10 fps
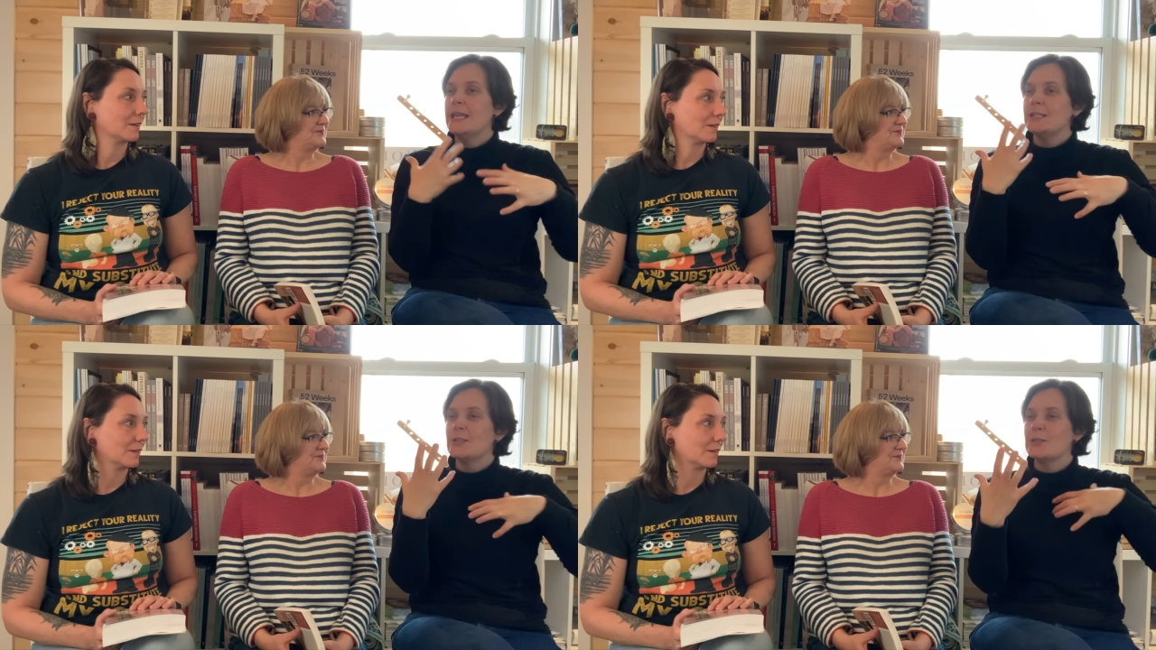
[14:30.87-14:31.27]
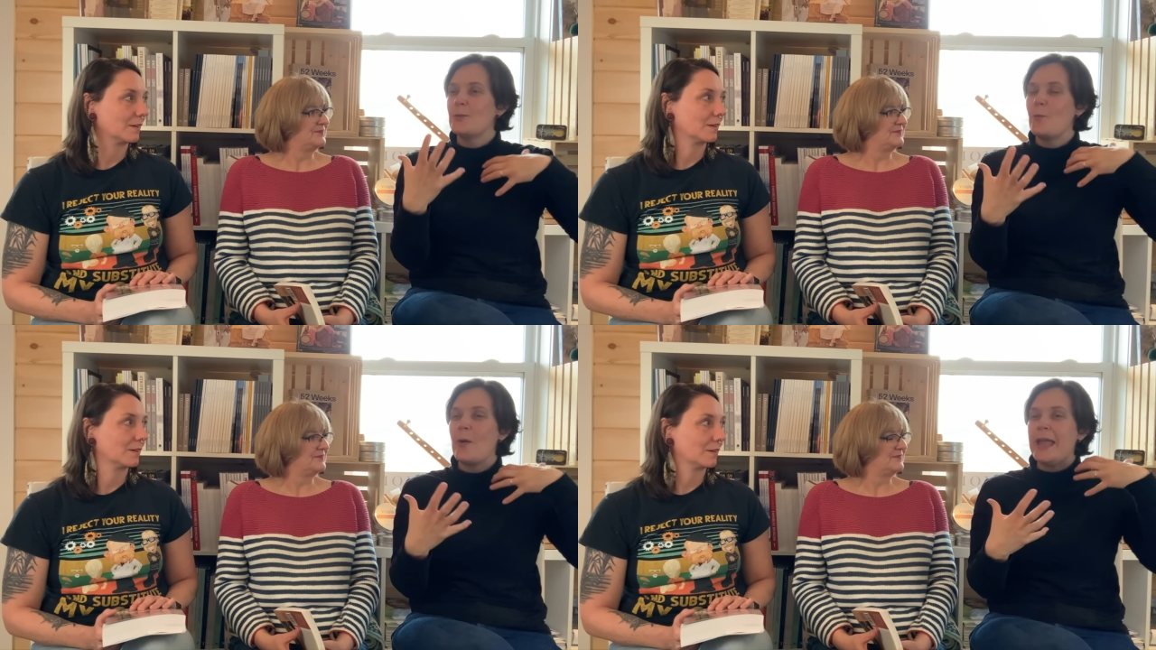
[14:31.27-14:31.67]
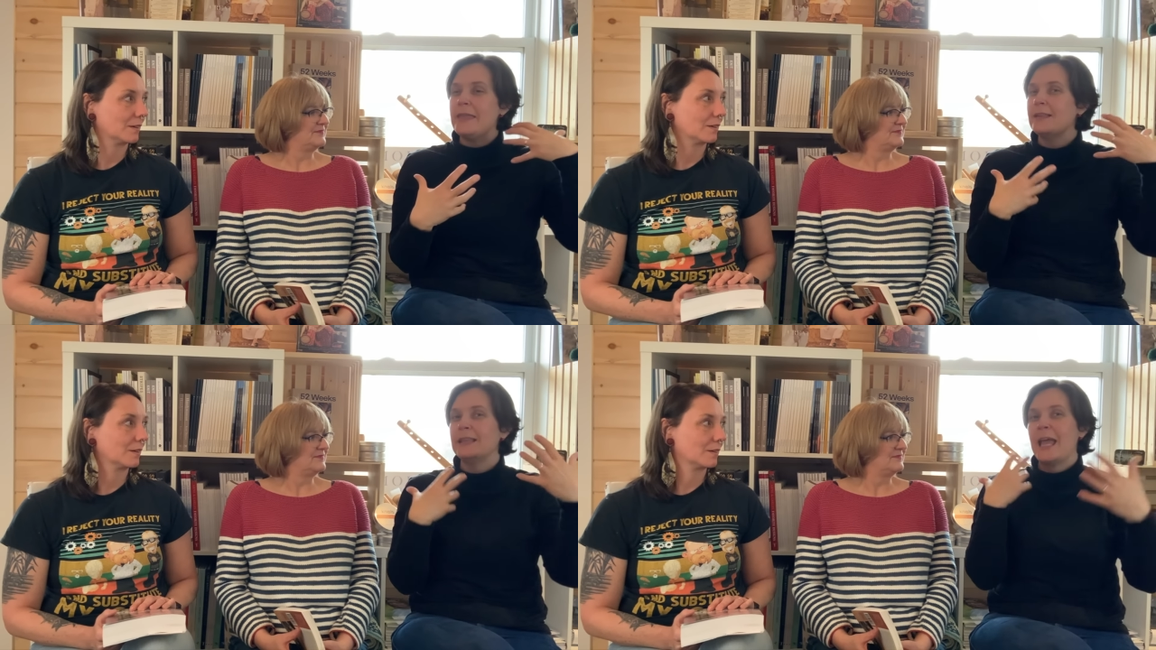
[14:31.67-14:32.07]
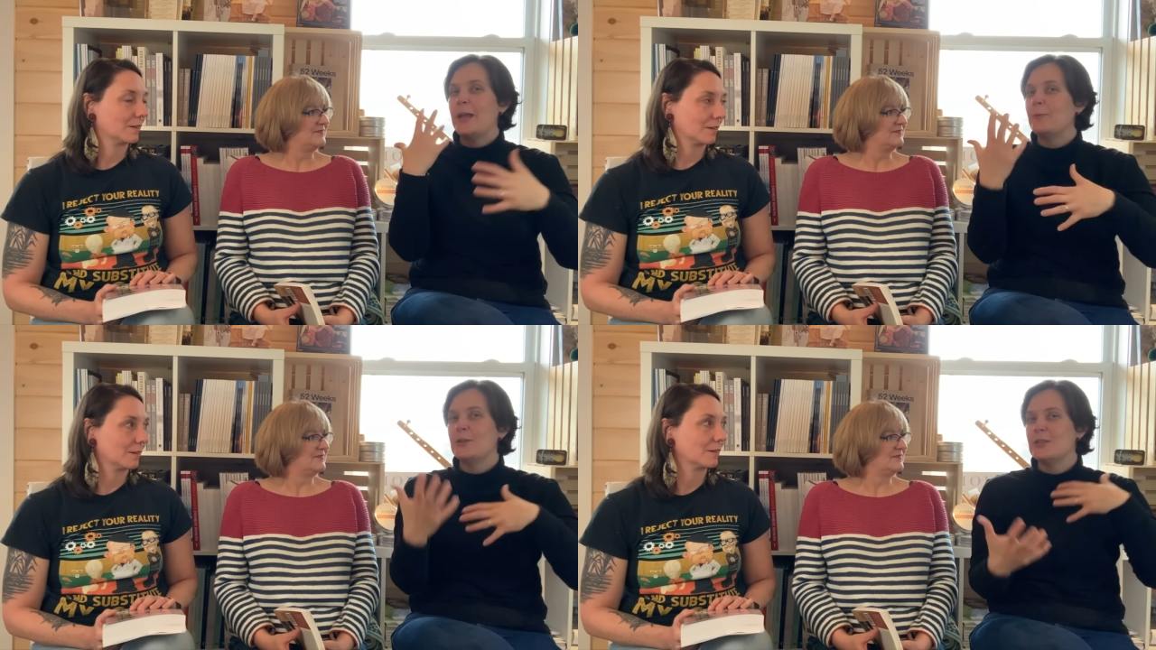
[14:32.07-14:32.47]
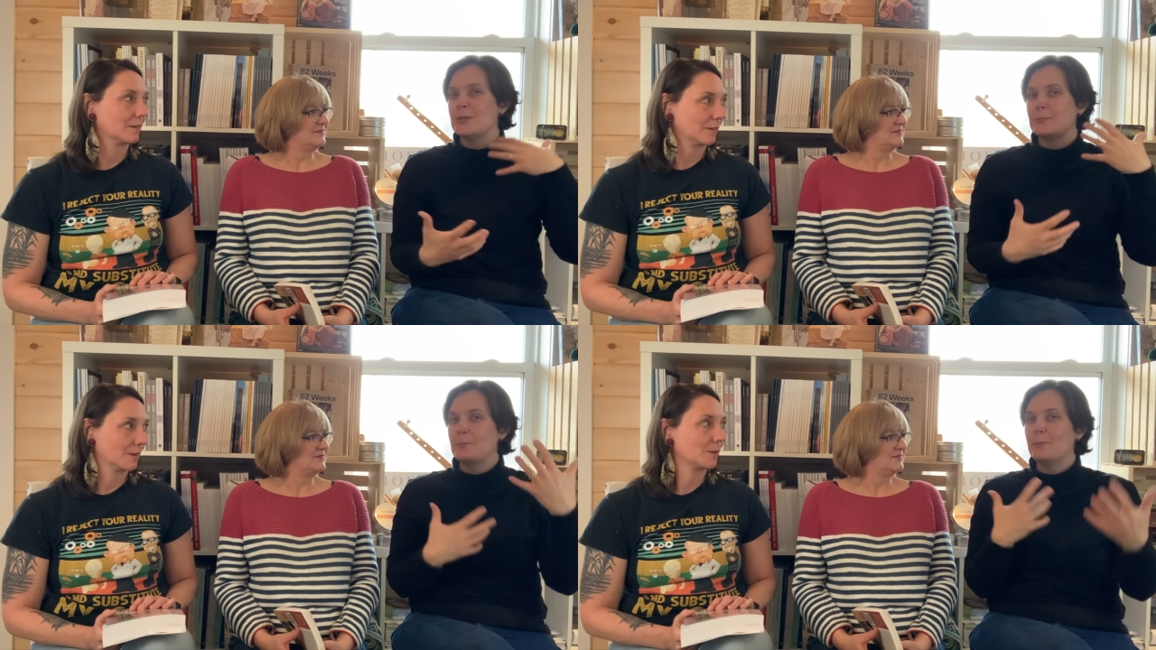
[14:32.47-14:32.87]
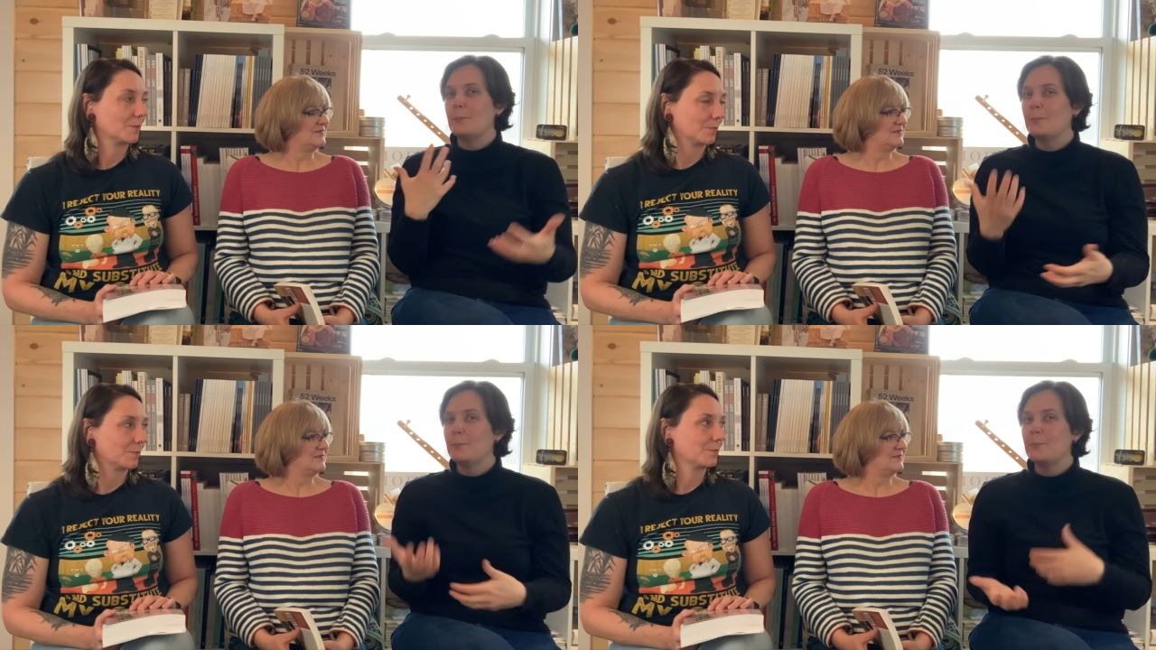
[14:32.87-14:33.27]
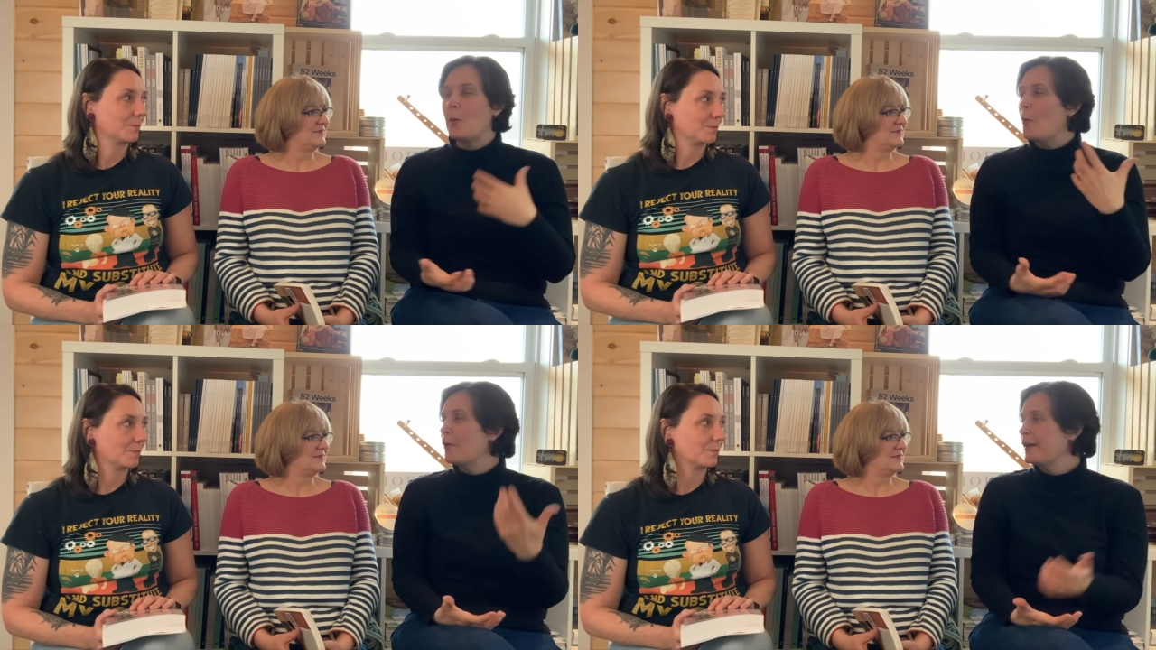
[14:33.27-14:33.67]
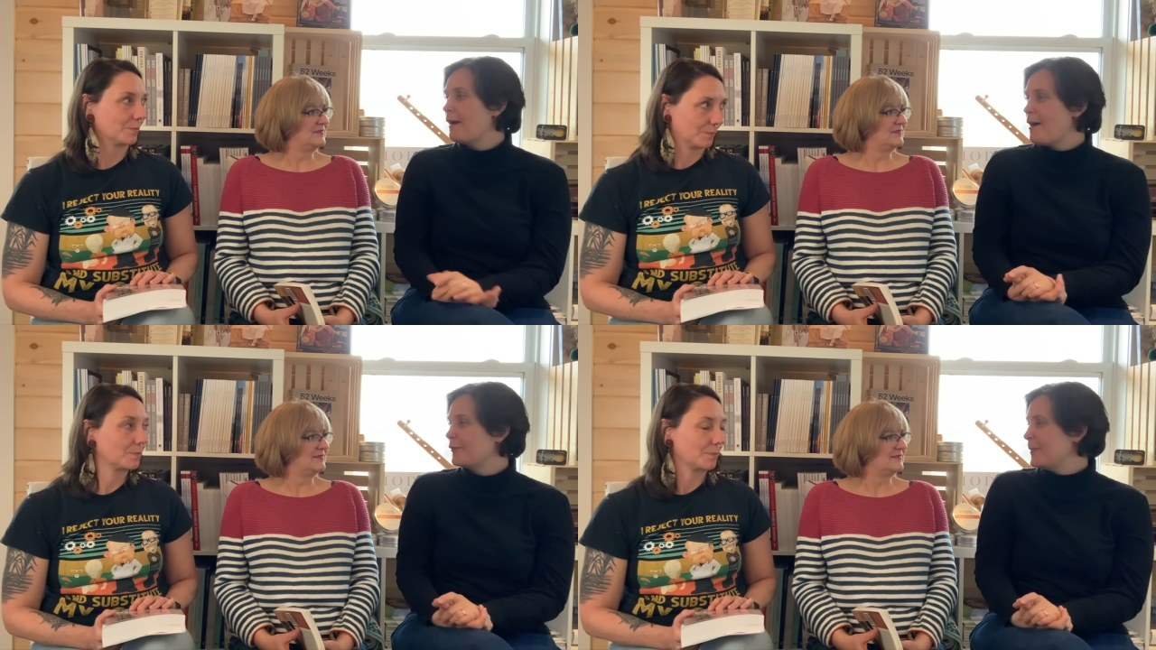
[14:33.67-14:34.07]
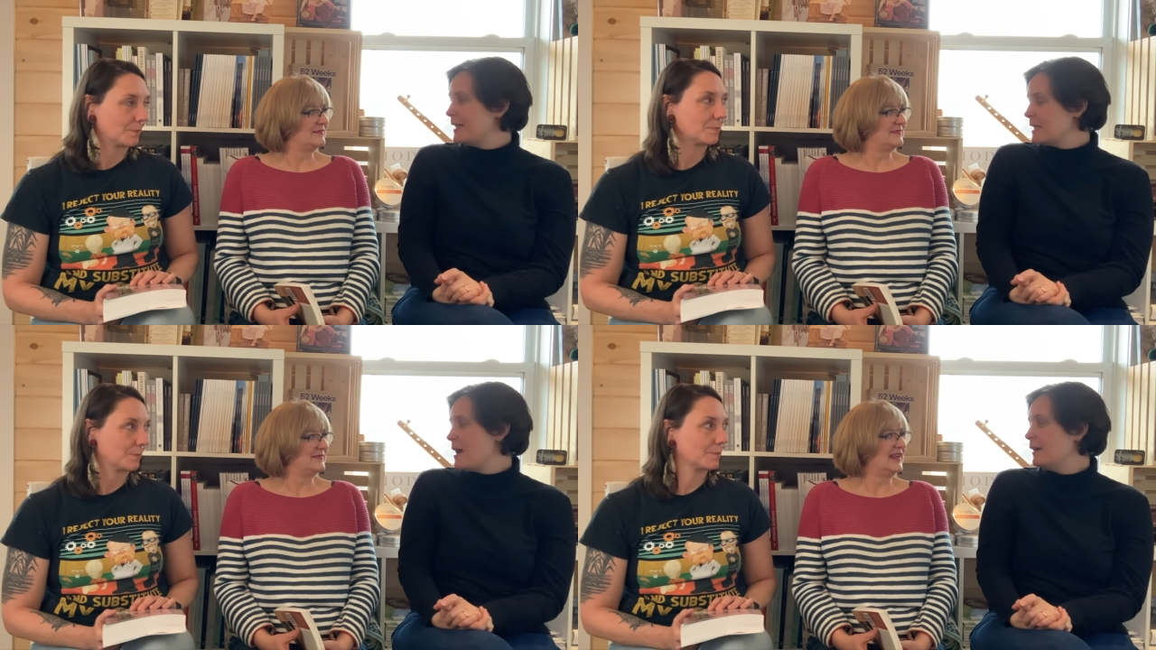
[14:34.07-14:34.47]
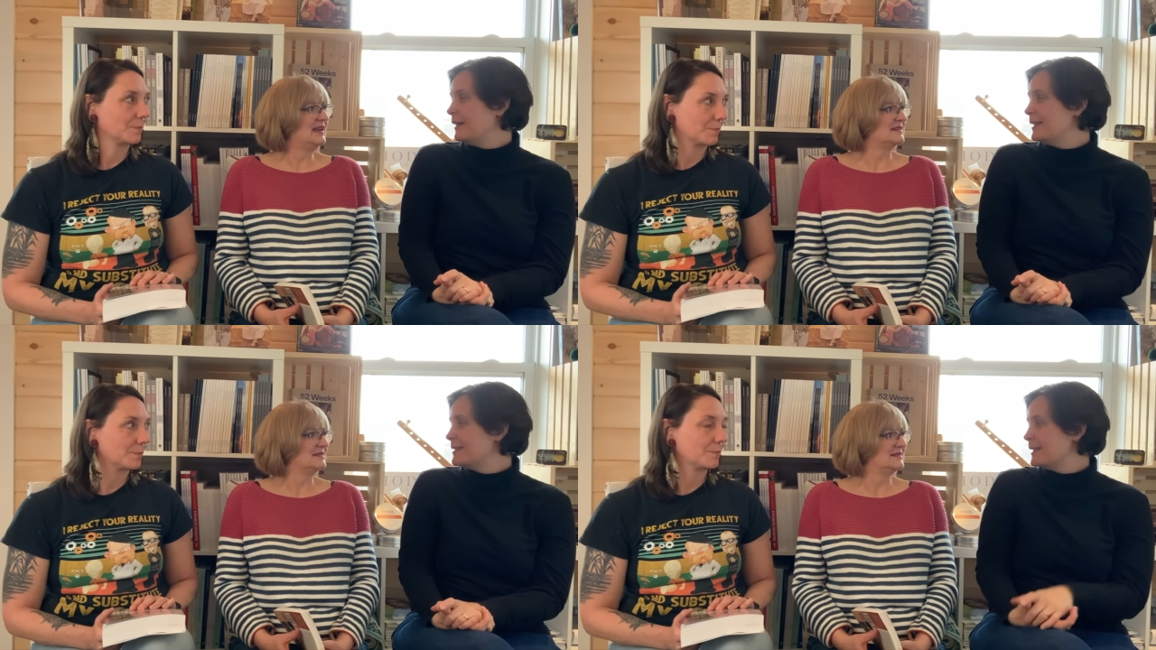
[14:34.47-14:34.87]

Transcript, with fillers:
Speaker 1: just the way the language is pouring off my tongue yeah. is,